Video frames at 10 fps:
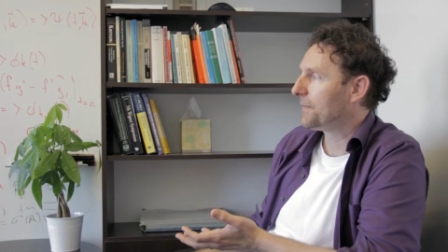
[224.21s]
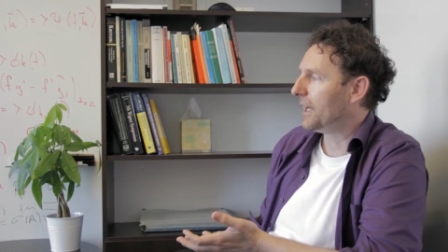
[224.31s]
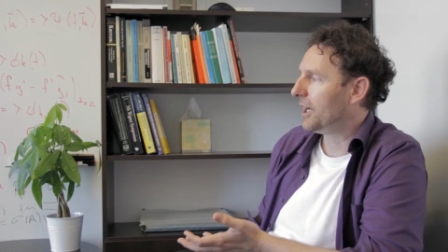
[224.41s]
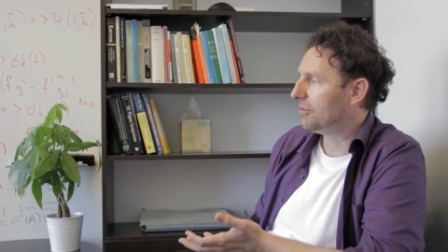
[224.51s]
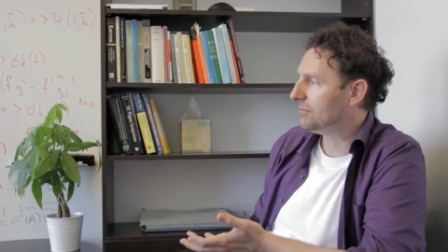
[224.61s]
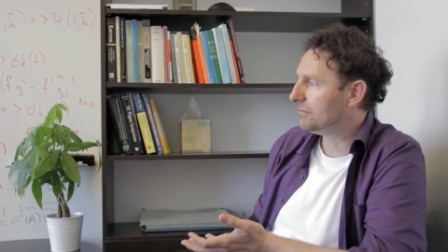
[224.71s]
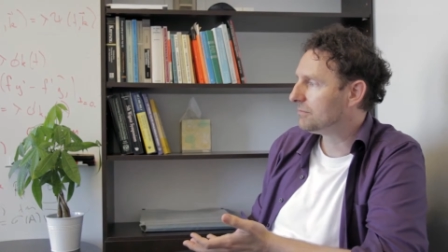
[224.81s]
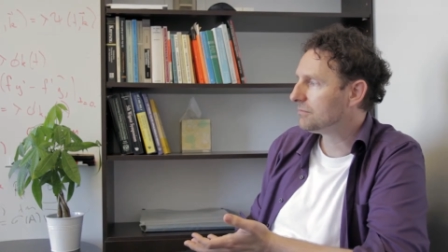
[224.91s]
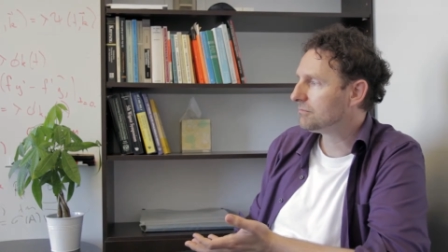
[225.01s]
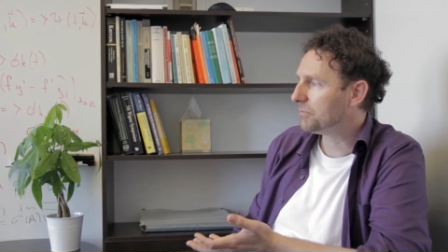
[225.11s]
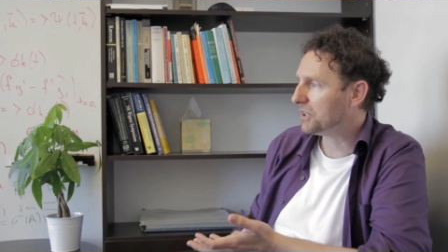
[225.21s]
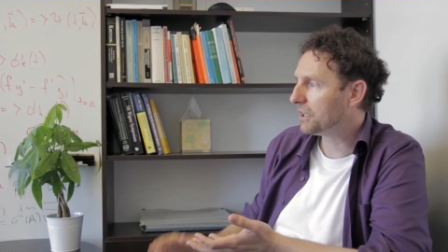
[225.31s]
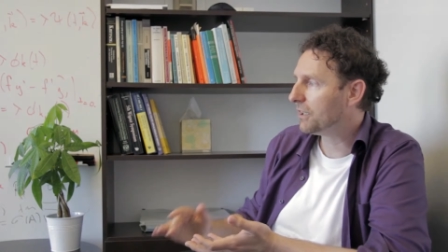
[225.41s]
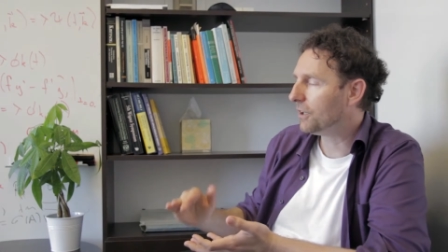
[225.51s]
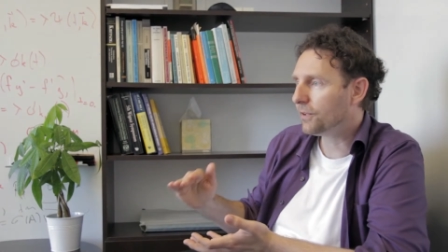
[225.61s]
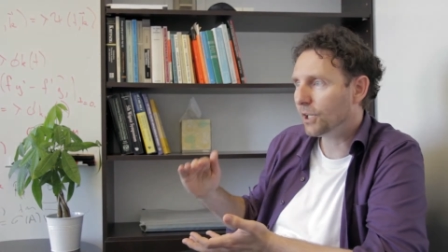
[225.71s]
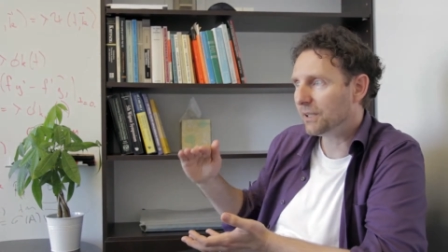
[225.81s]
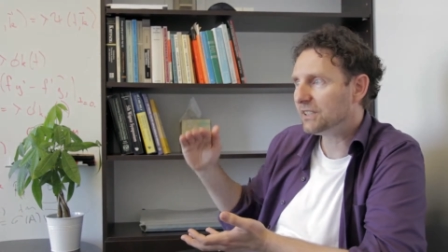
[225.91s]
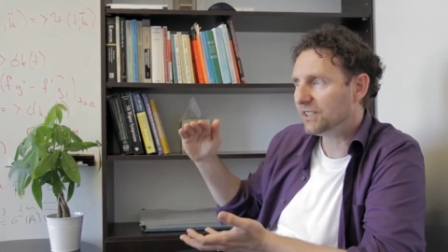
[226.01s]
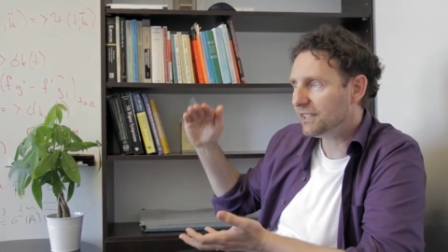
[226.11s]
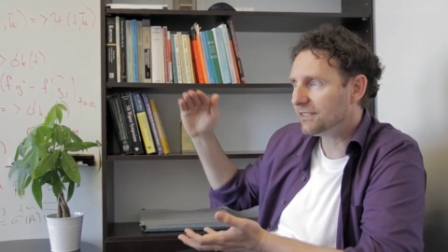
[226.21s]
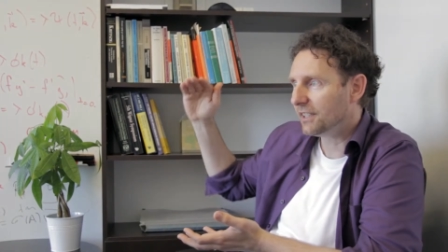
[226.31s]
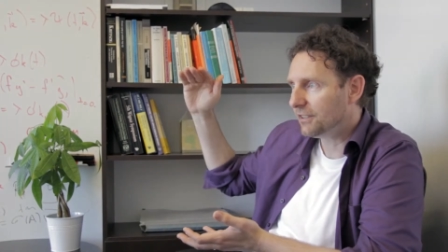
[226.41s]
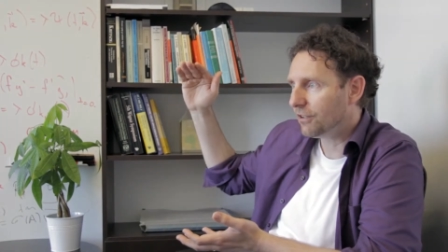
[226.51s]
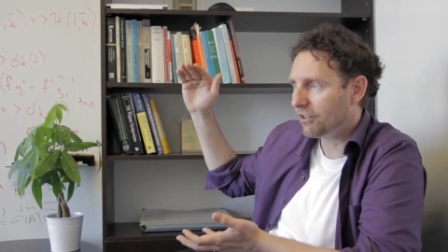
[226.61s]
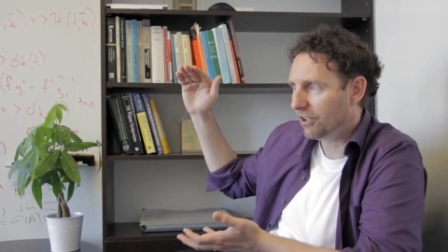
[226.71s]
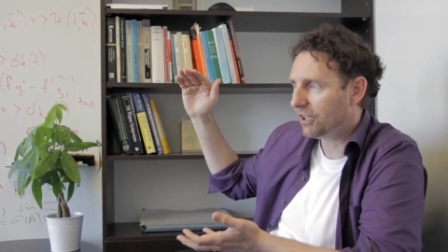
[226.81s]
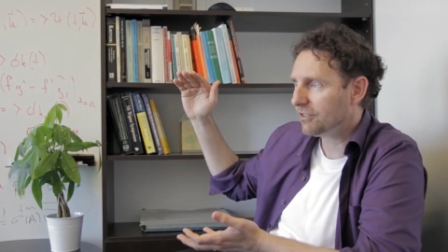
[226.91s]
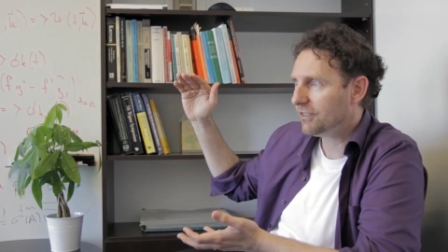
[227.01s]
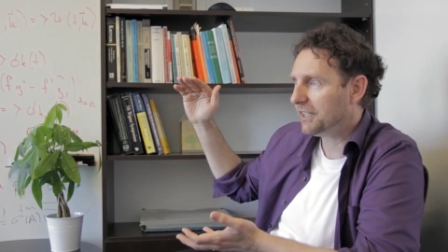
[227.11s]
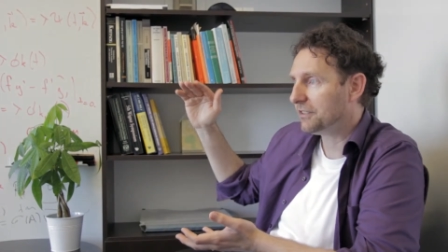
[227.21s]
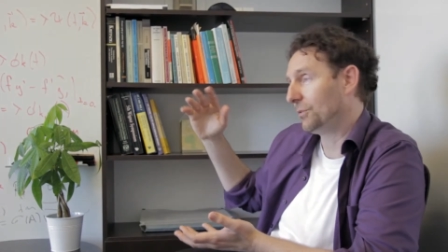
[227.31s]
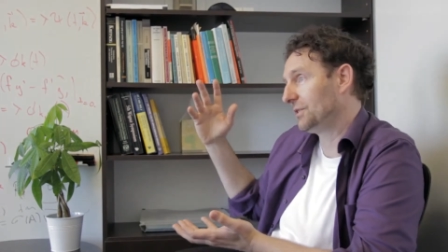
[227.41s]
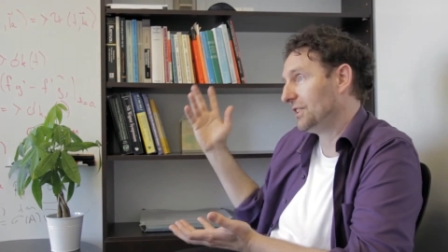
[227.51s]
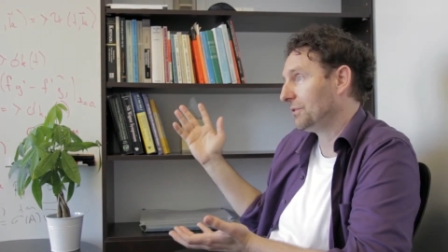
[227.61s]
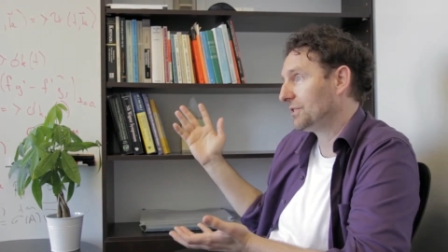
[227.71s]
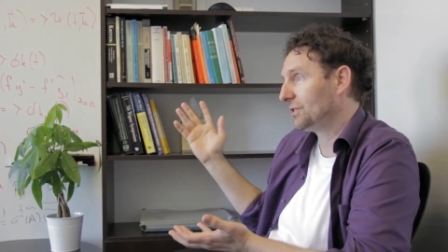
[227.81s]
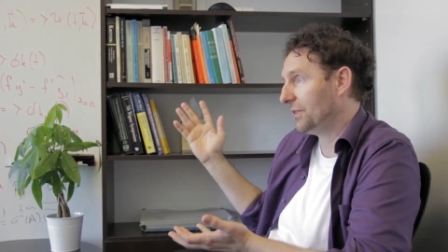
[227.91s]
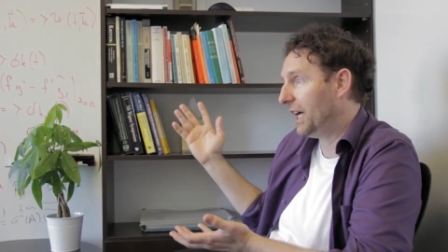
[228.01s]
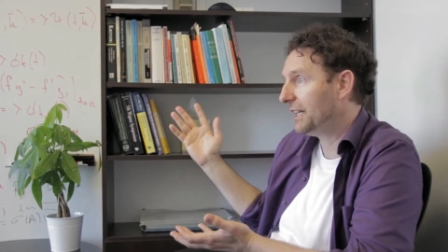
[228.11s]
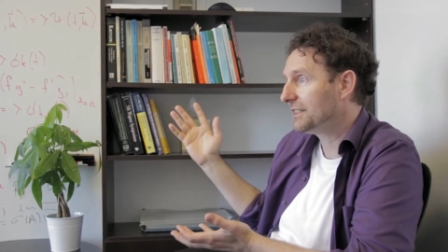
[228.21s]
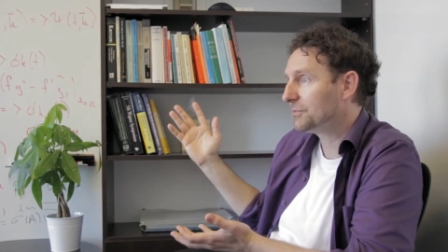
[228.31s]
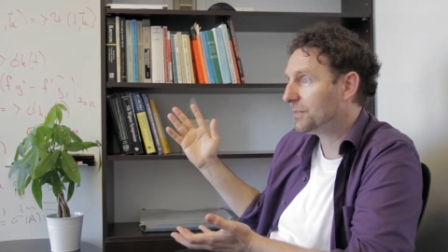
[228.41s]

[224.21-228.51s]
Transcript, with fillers: Um, particular frequencies that occur that don't sound so nice.